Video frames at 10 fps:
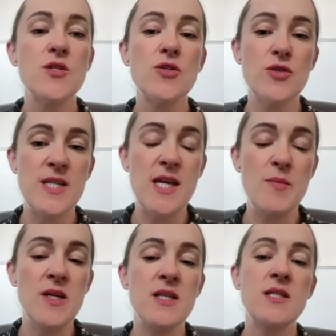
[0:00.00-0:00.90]
so
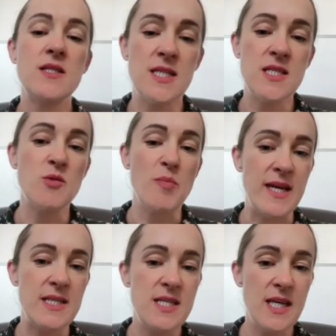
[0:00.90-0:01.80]
Damien didn't buy
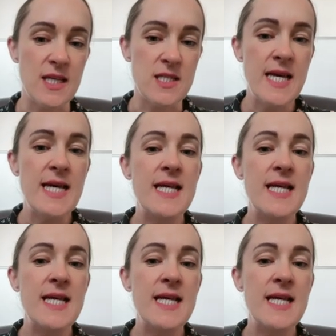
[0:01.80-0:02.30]
a ticket.